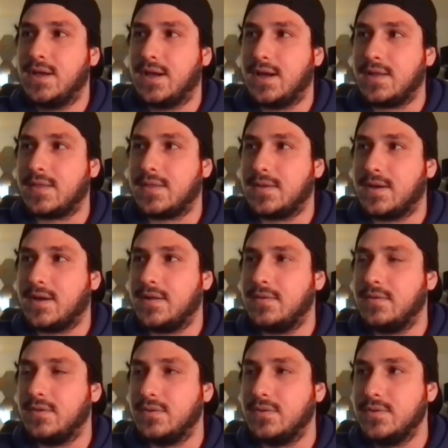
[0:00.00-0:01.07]
I thought
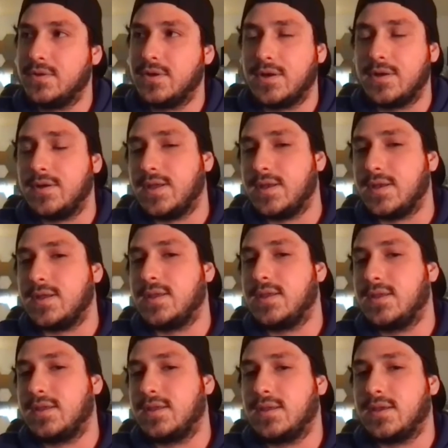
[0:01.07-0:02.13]
Luka and
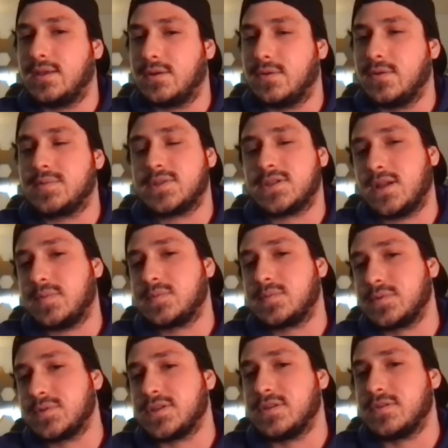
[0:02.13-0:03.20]
Kristaps
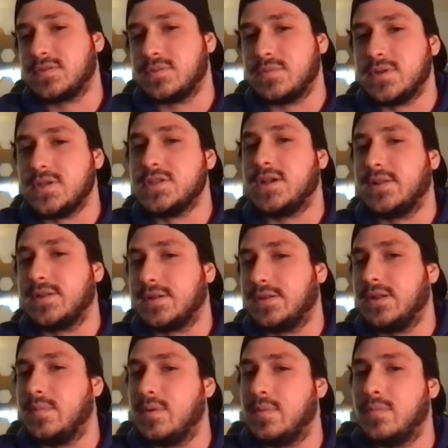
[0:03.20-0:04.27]
Porzingis would be gelling a
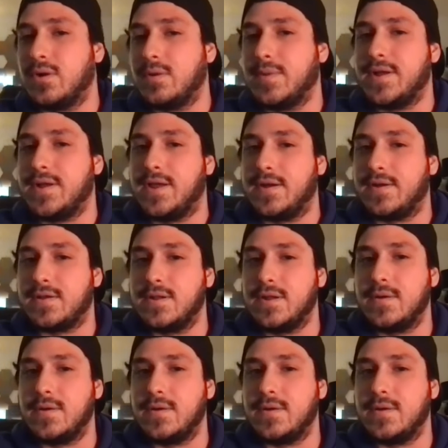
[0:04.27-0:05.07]
little bit more by now.